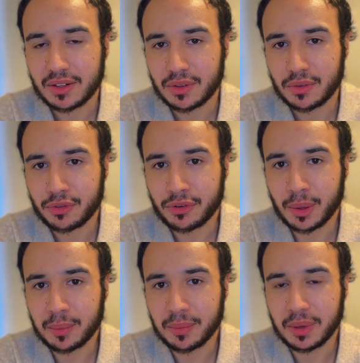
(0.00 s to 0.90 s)

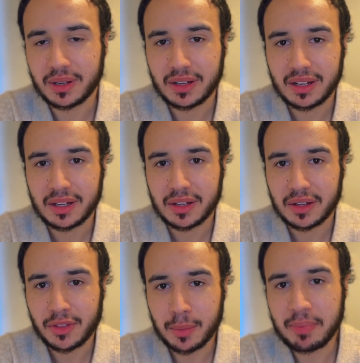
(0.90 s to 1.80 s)
from
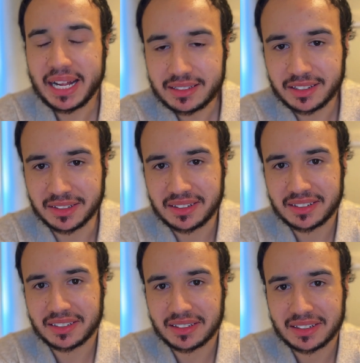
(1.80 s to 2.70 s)
the
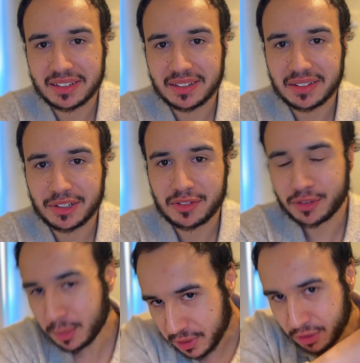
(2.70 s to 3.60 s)
peasants,
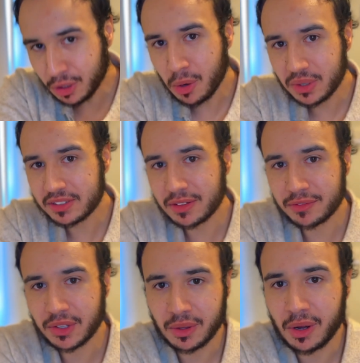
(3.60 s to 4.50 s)
from the lowest
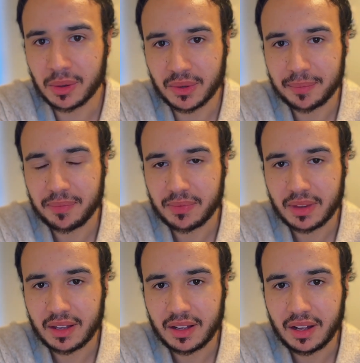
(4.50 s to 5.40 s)
of the low.
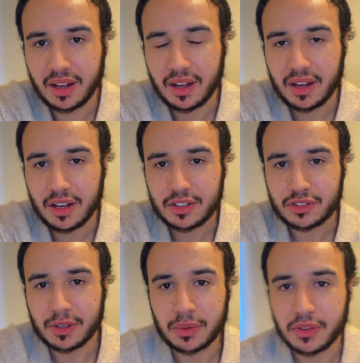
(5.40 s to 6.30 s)

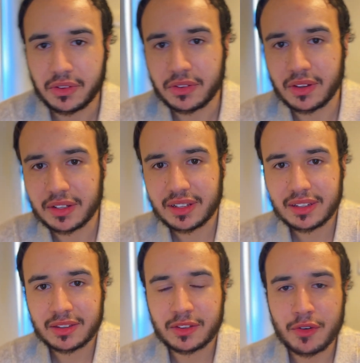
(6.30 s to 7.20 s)
So
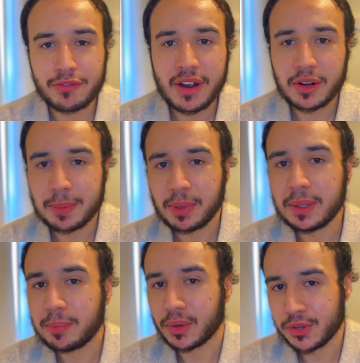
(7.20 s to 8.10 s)
the very
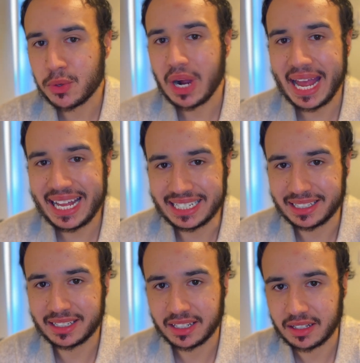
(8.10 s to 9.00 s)
people you
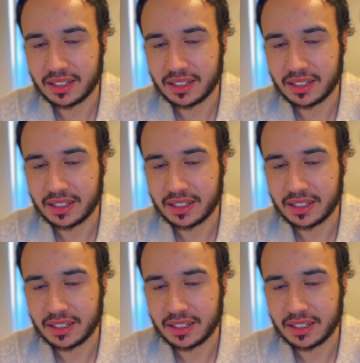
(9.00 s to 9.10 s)
hate,